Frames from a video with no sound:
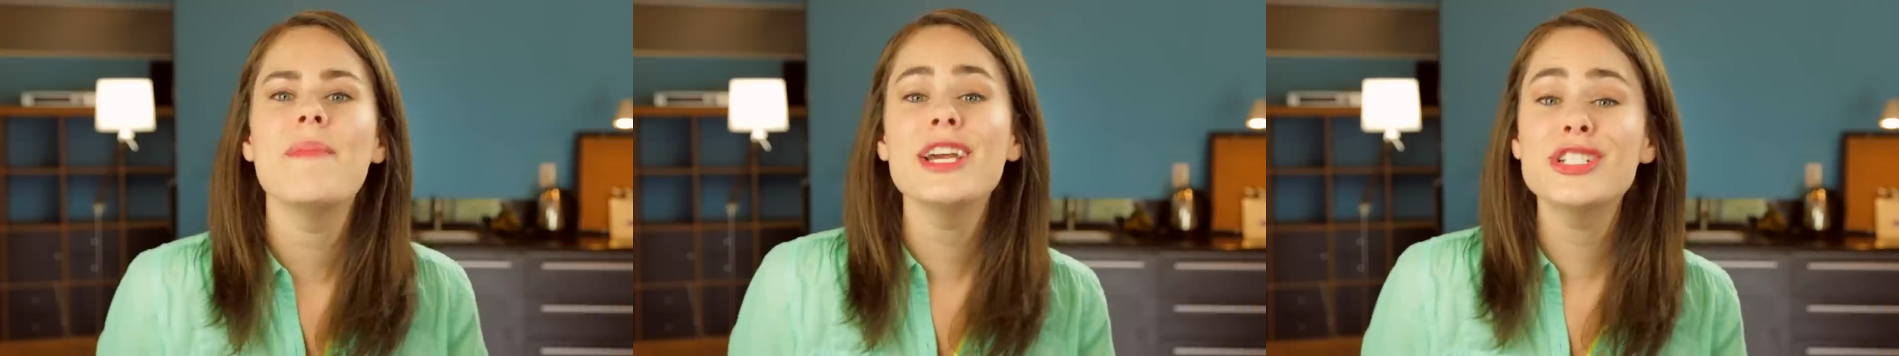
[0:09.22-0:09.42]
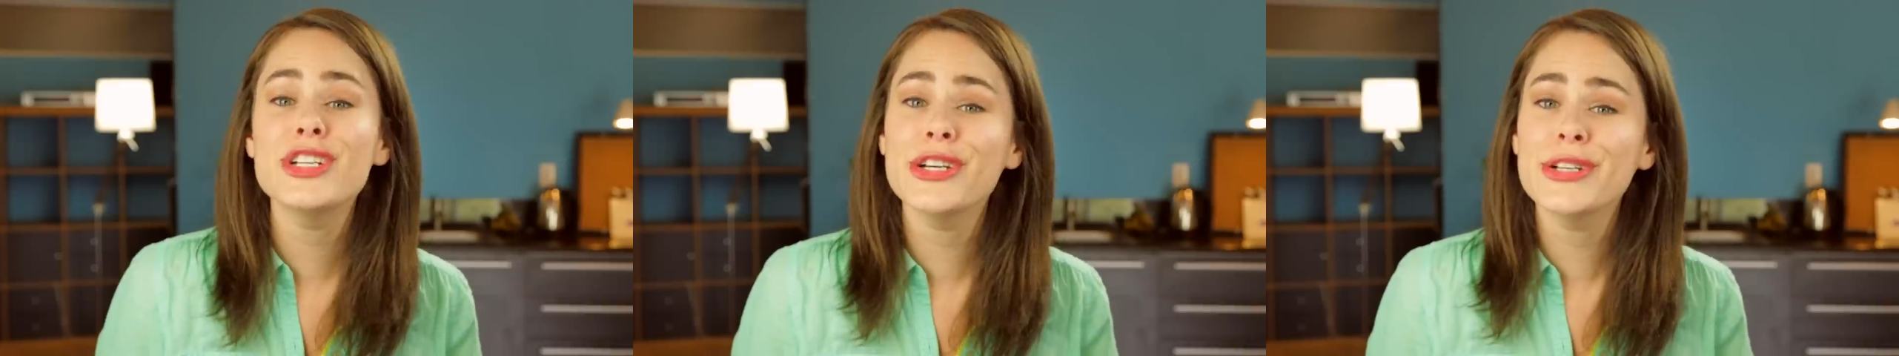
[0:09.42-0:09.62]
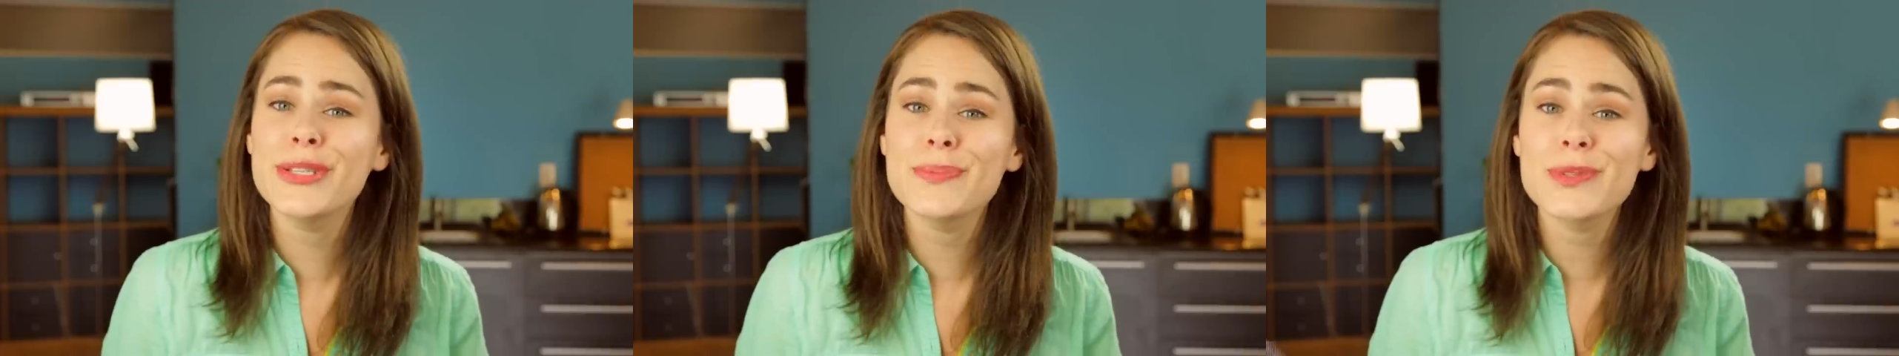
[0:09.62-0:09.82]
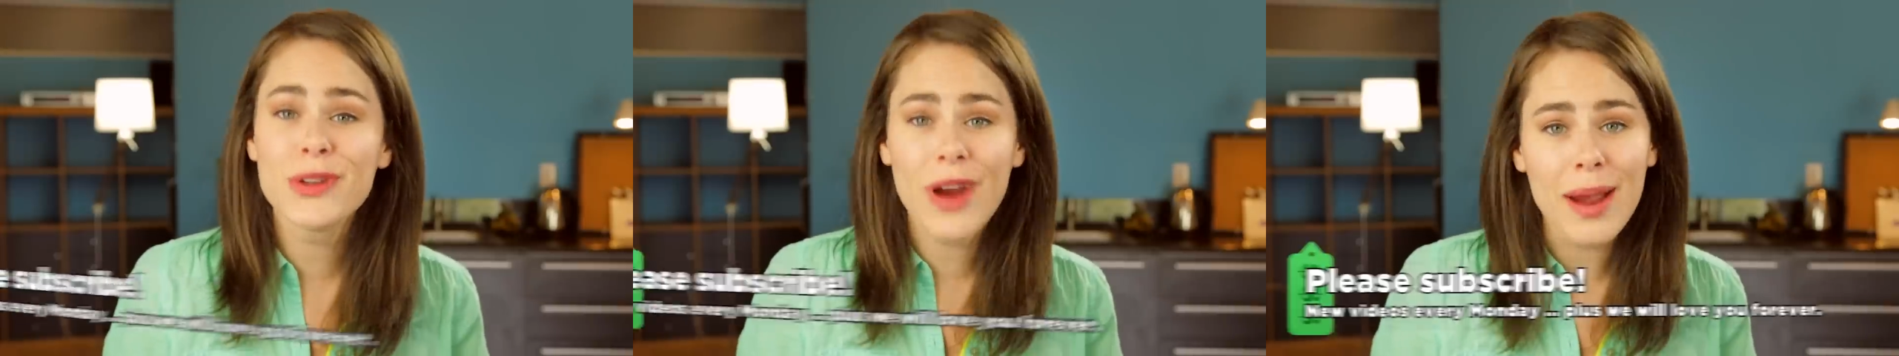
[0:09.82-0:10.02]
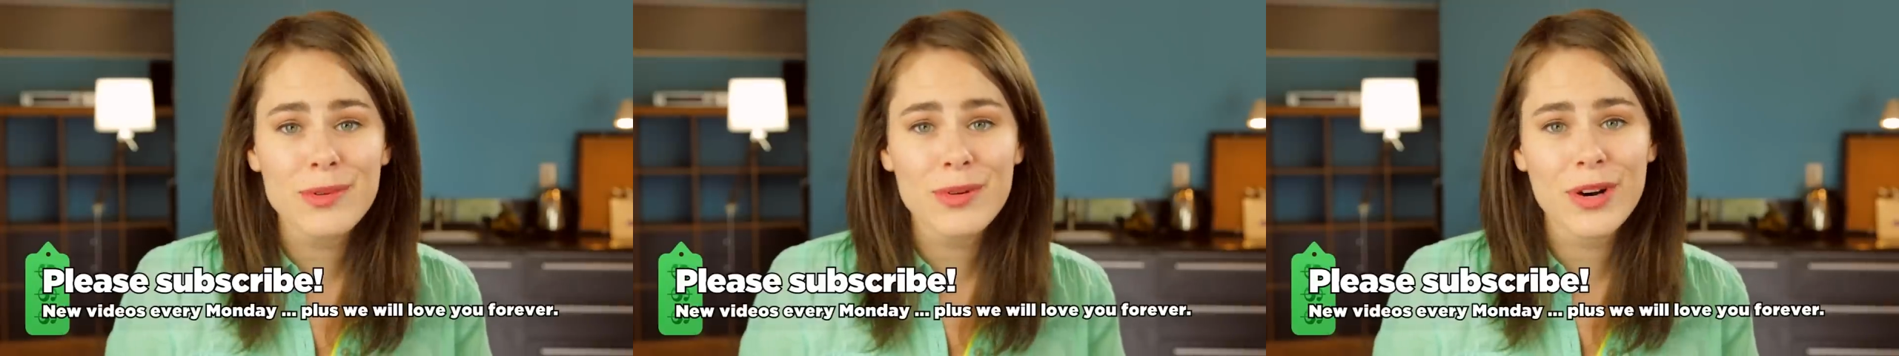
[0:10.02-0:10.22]
Make sure you
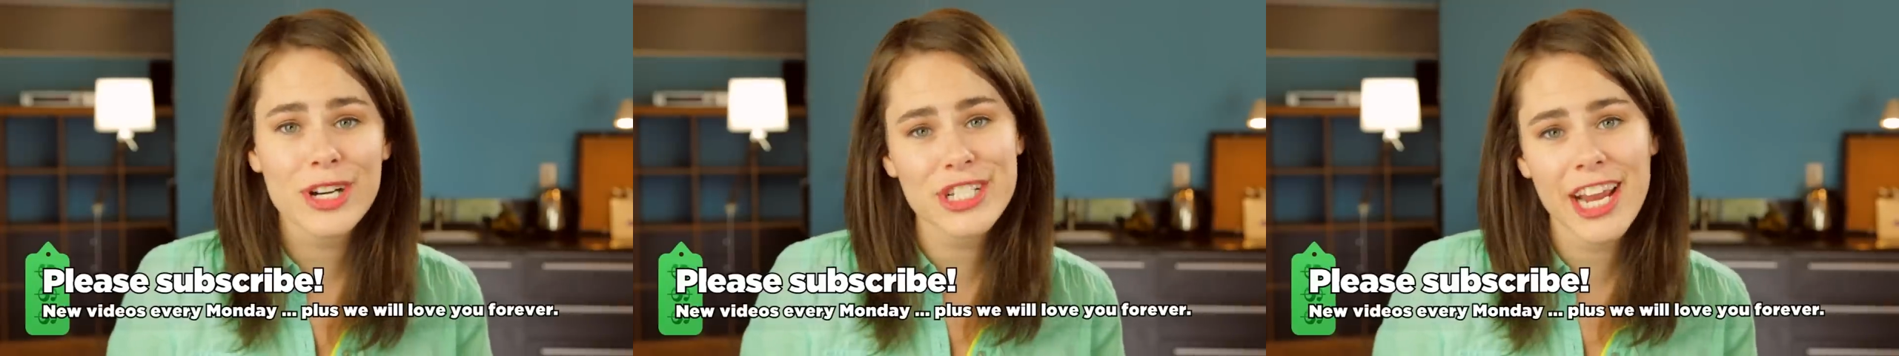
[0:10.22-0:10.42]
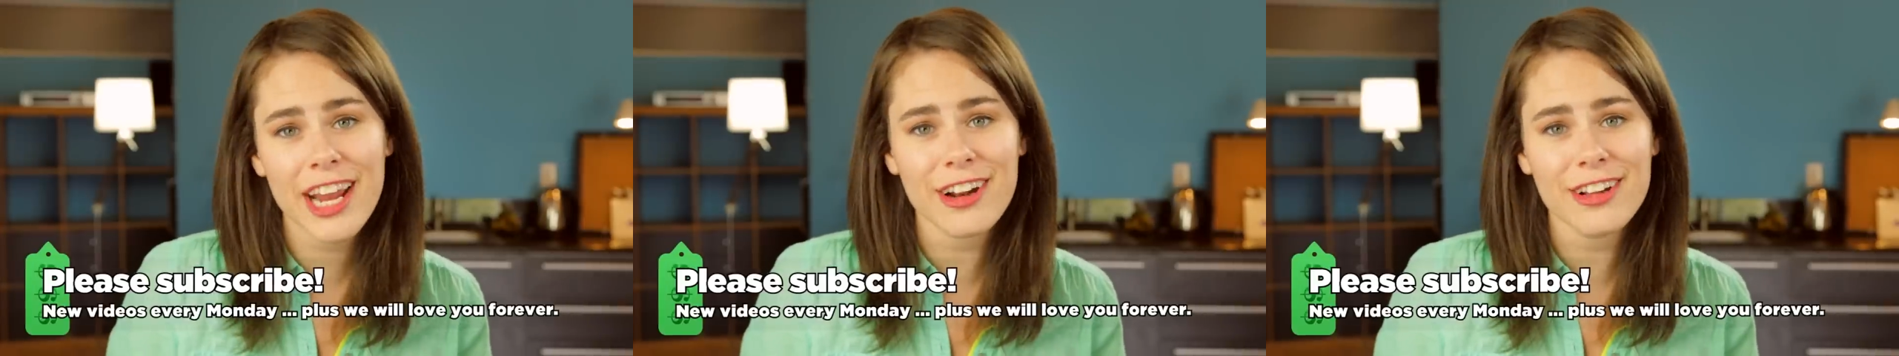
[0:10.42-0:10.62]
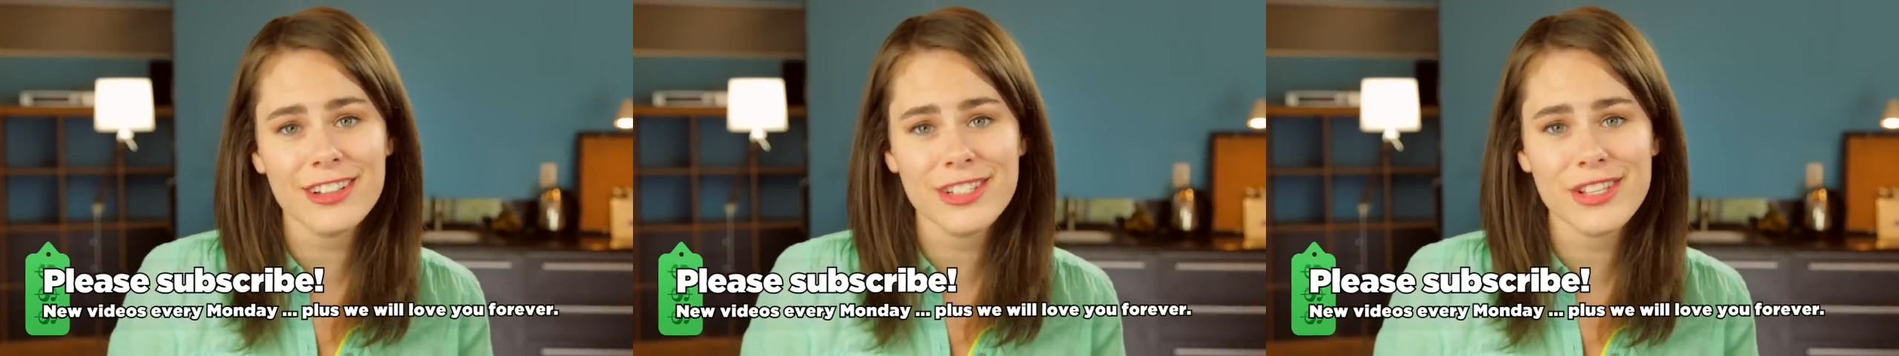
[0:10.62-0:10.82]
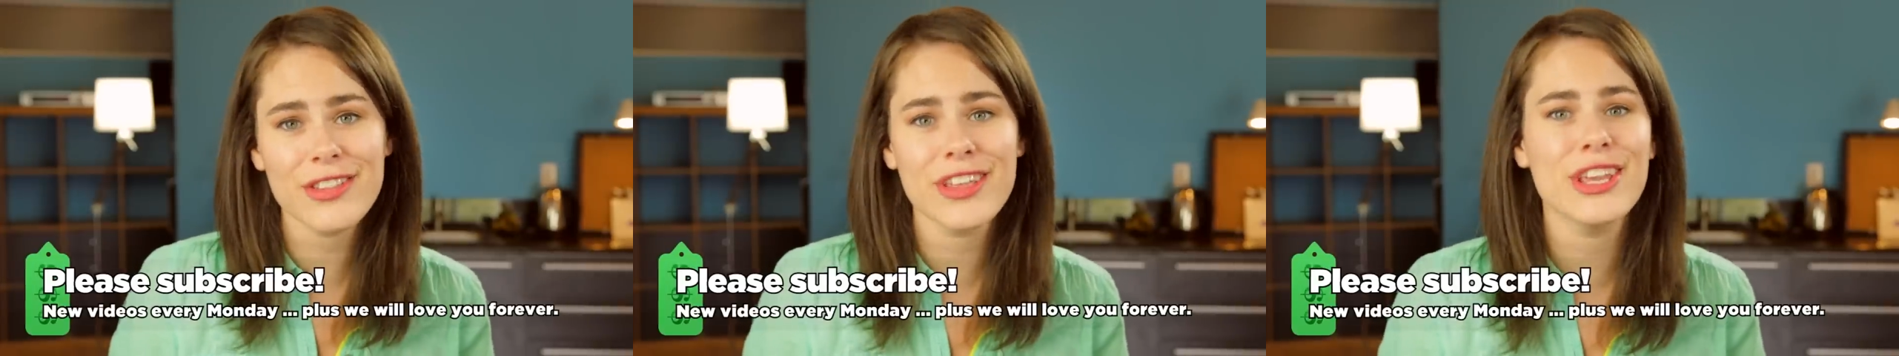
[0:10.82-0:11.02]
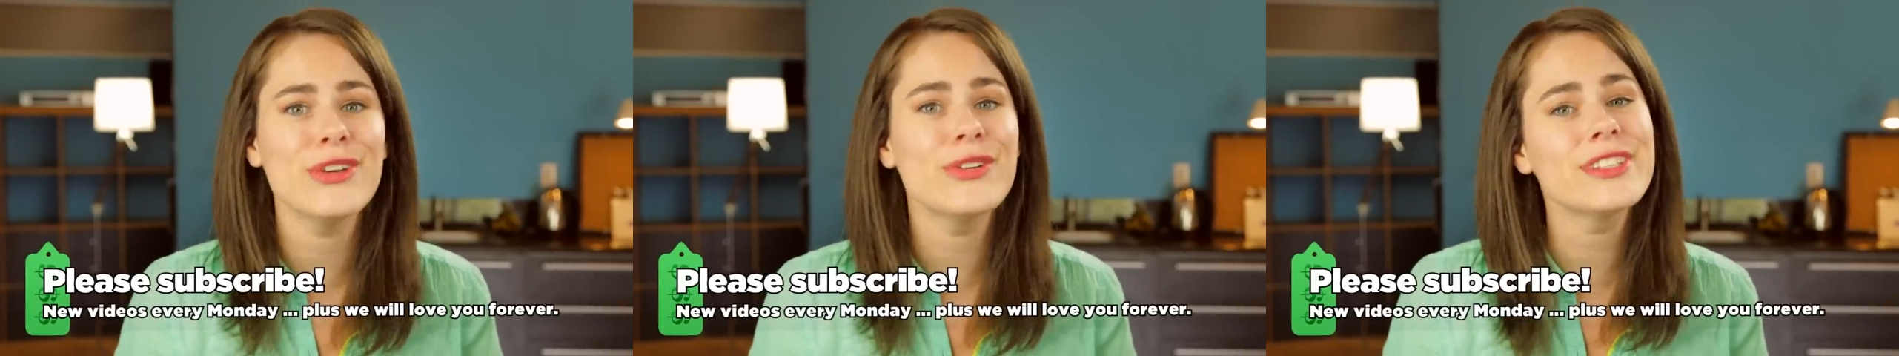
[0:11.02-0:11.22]
subscribe to our channel so
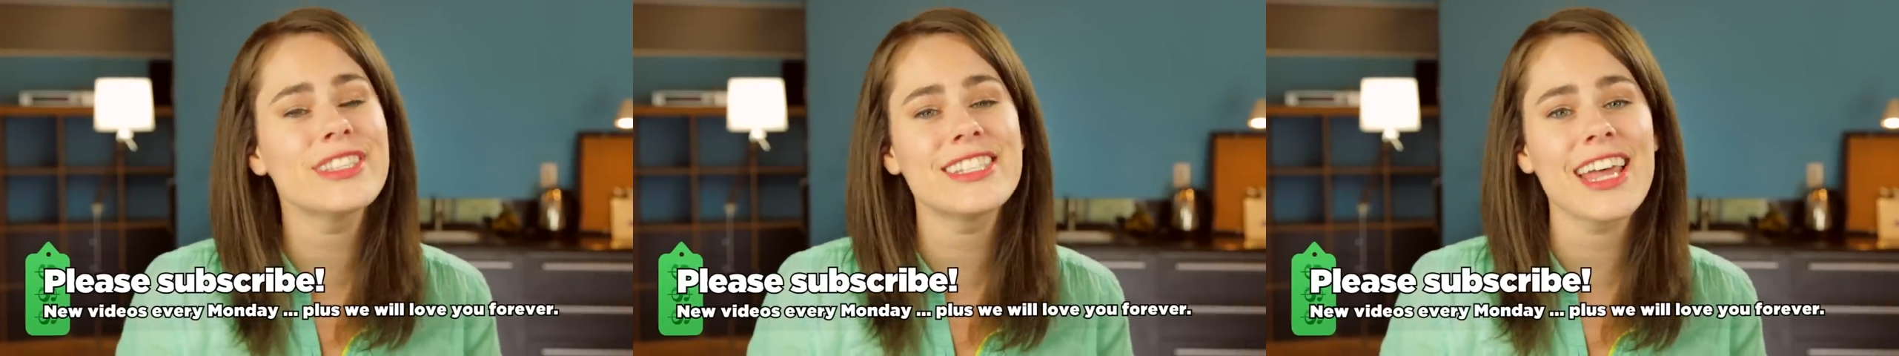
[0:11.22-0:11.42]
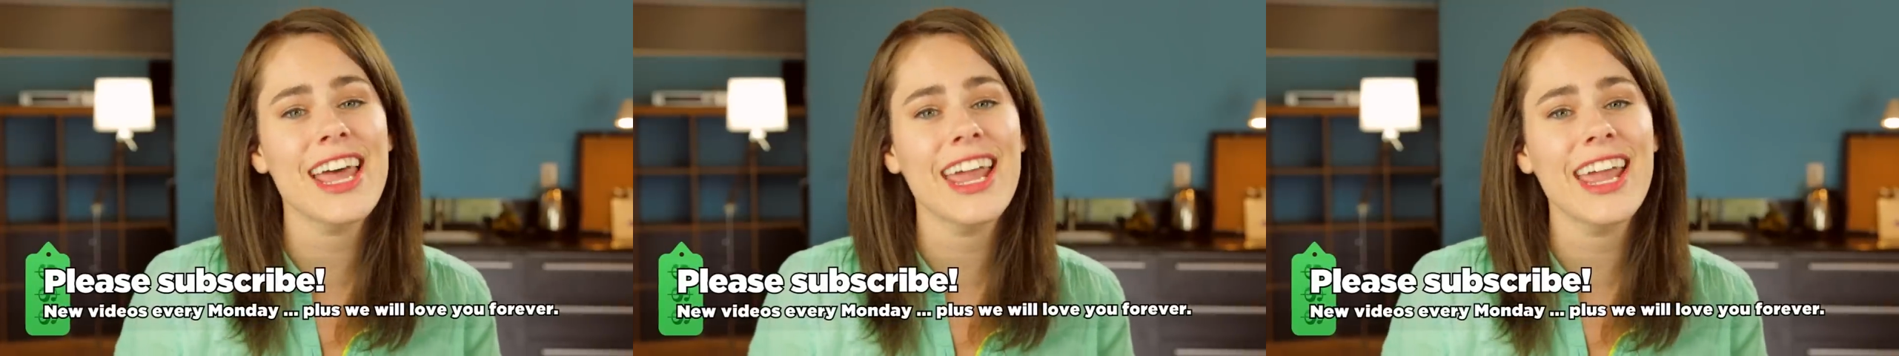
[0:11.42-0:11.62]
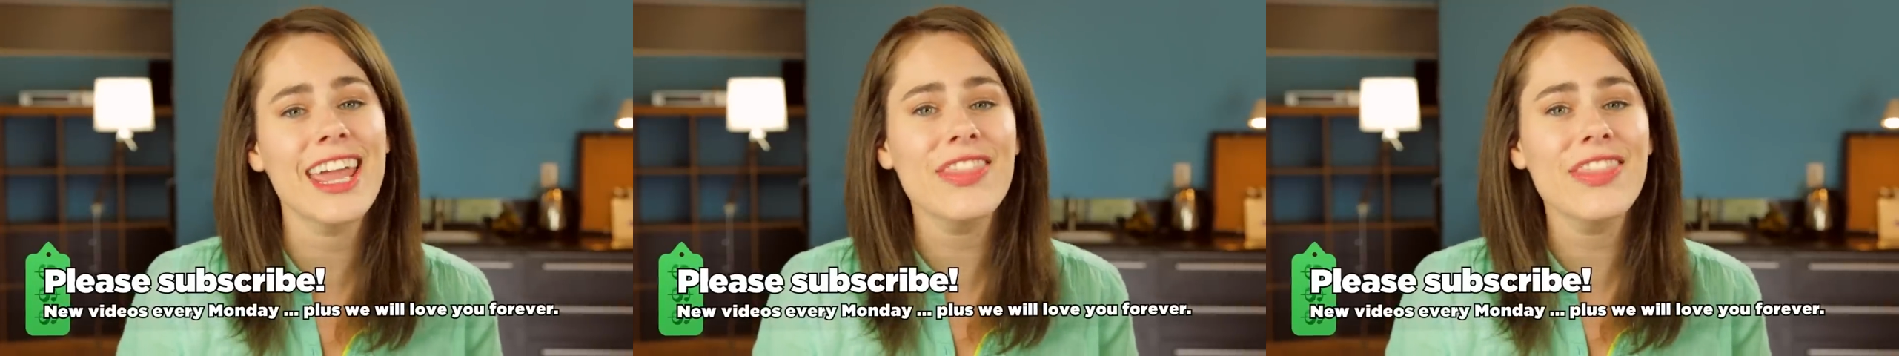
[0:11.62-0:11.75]
that you can stay